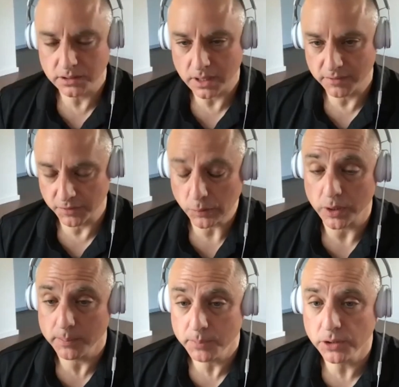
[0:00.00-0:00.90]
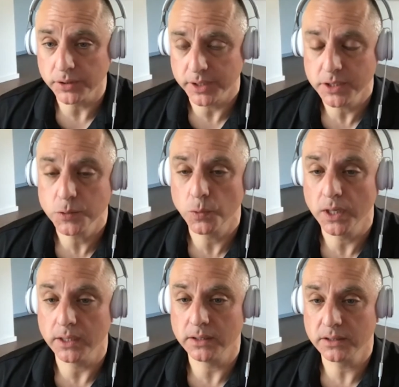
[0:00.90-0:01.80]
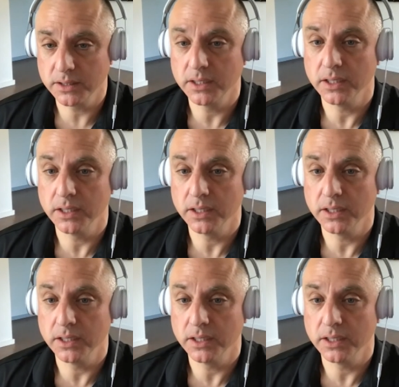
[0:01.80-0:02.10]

a lot of variability as well, you